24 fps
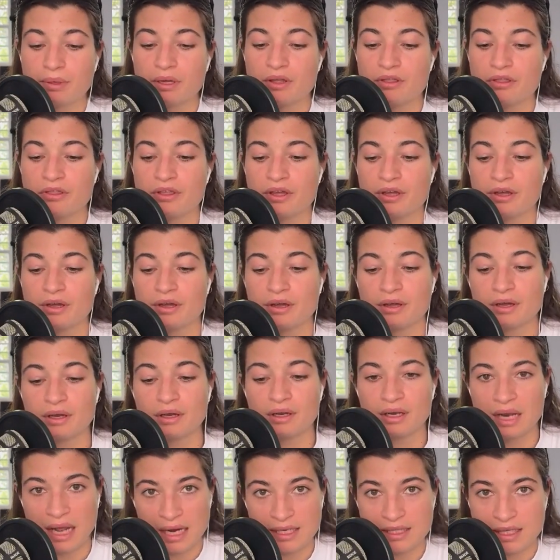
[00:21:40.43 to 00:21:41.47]
the
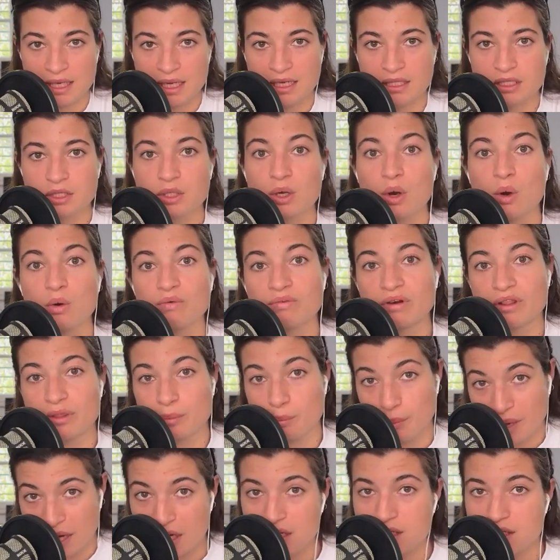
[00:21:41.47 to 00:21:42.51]
lactate over the
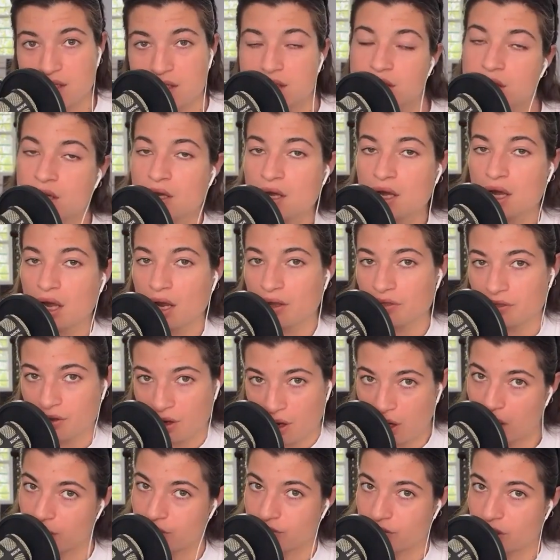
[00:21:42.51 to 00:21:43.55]
pace and the
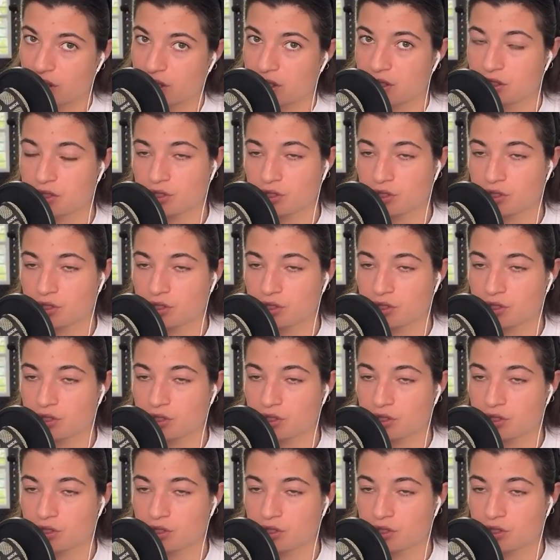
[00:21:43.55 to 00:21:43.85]
heart rate.